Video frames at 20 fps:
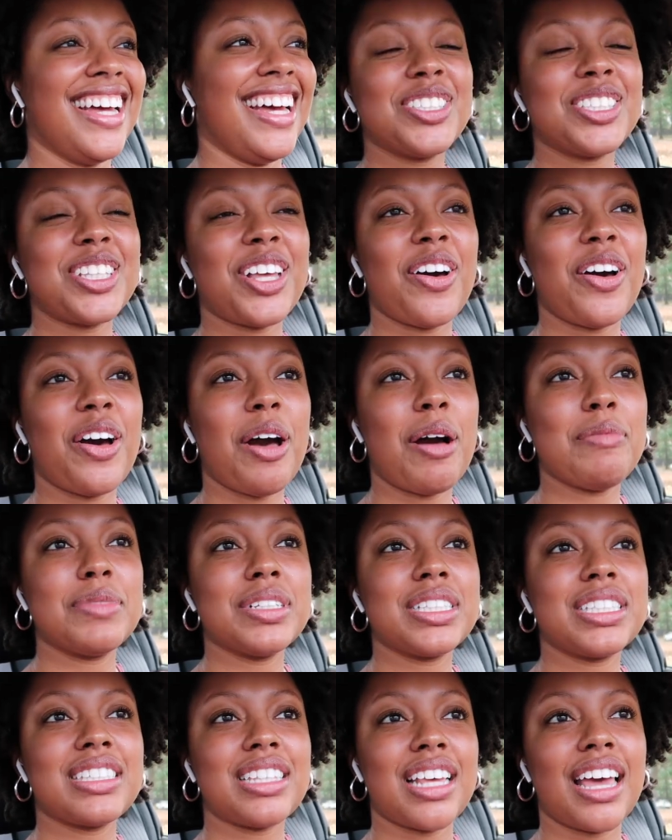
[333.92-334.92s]
So I'm
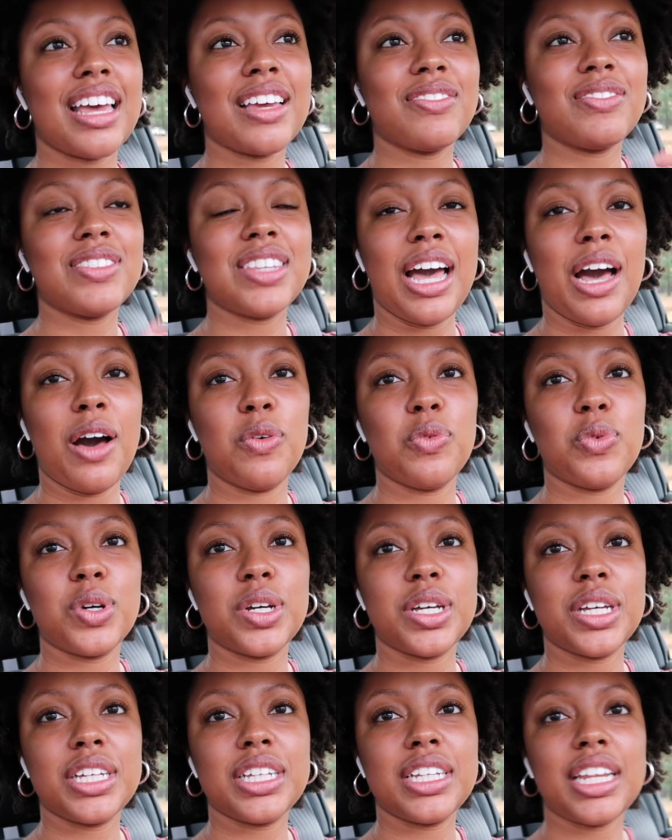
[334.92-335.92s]
gonna save that
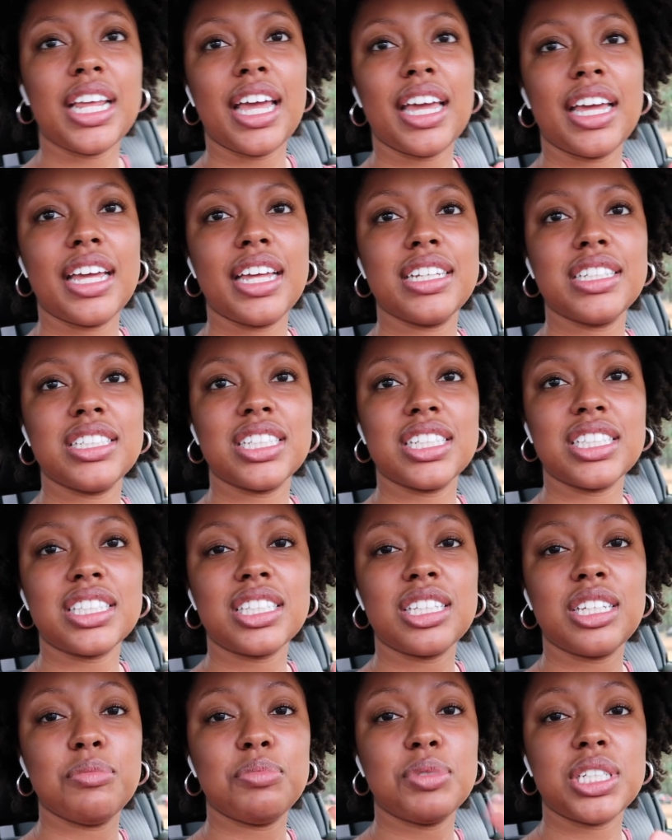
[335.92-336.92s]
one and
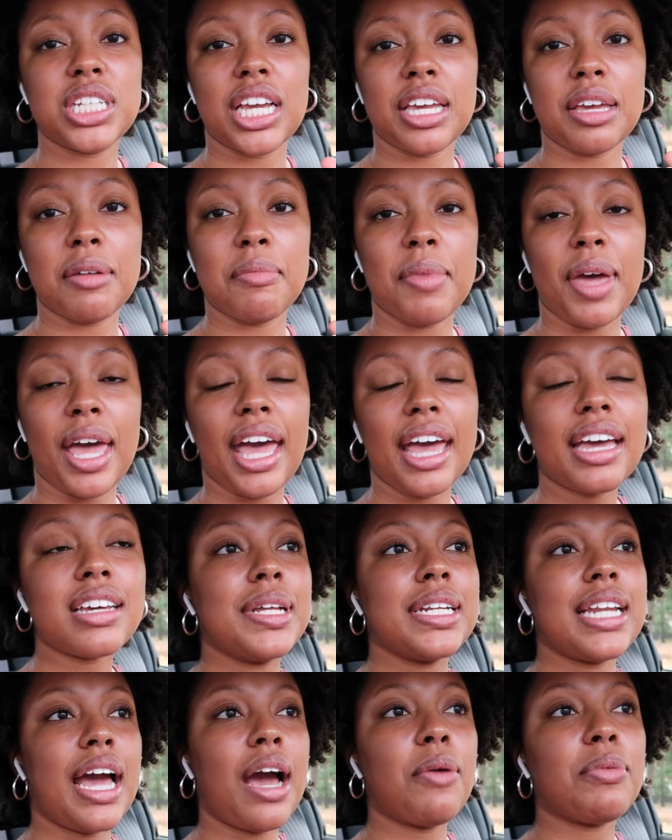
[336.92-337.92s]
just keep checking back.
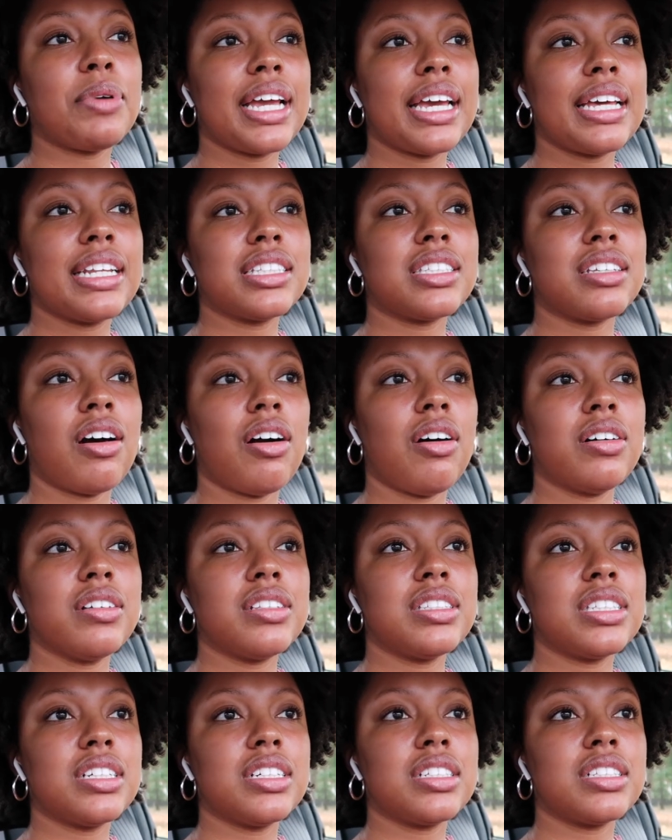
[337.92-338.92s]
But now we're headed to
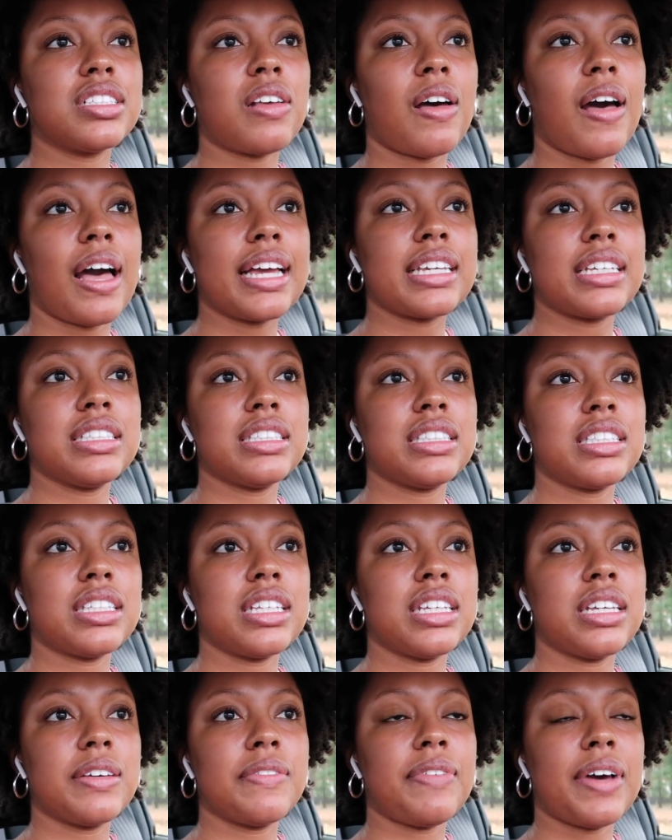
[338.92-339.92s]
Ulta so I can
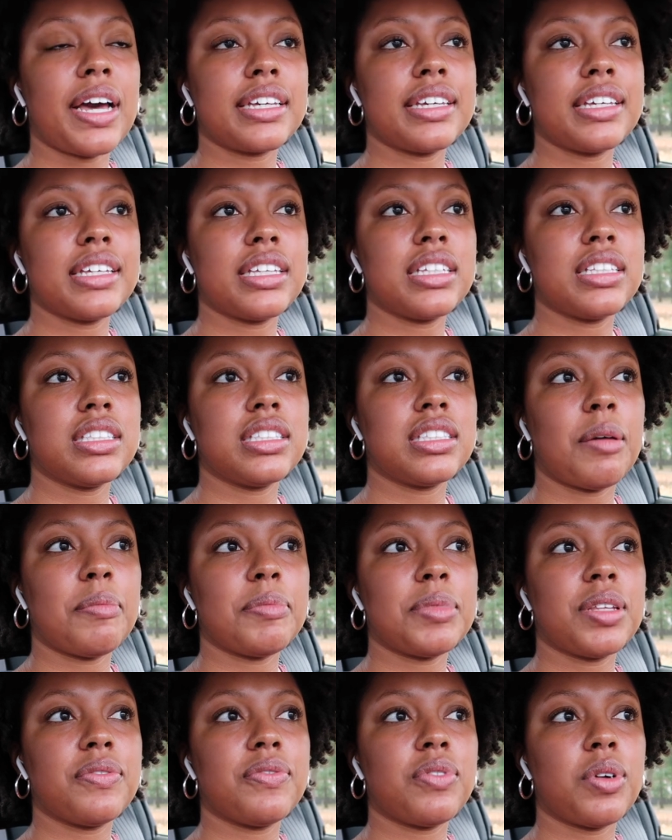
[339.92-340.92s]
see if I can get
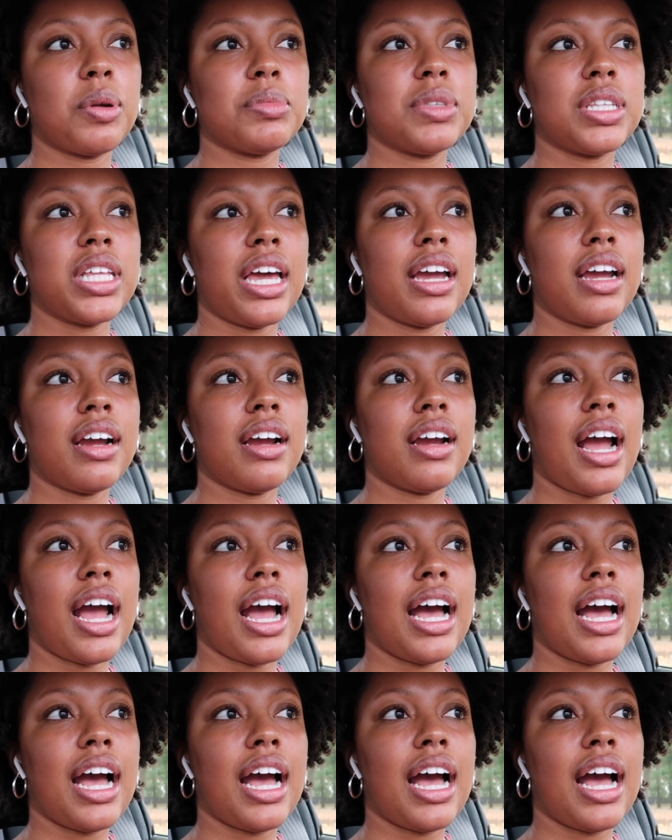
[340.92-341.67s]
something from there.